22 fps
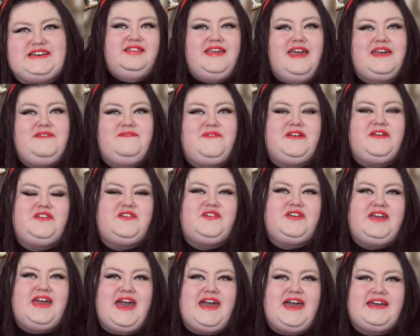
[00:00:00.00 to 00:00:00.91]
Take very
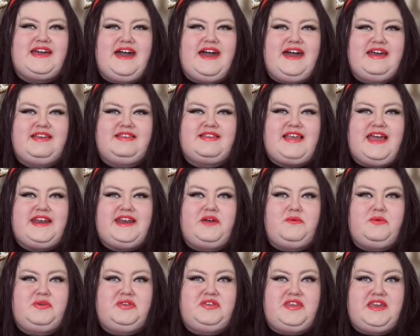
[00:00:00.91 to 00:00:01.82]
good care, guys, and
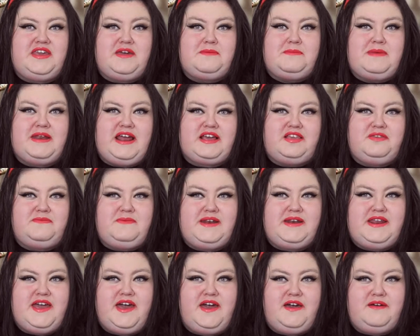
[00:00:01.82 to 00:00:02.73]
I will see you in my next
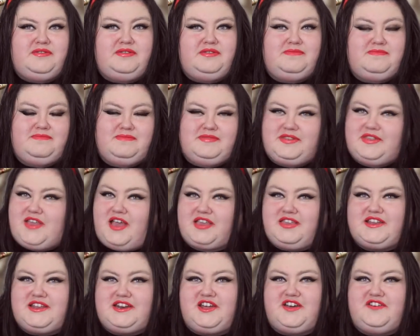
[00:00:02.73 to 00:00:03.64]
video.
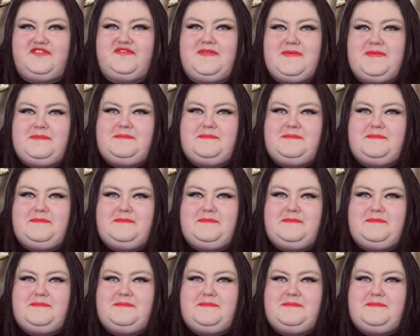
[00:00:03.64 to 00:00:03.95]
Lots of love.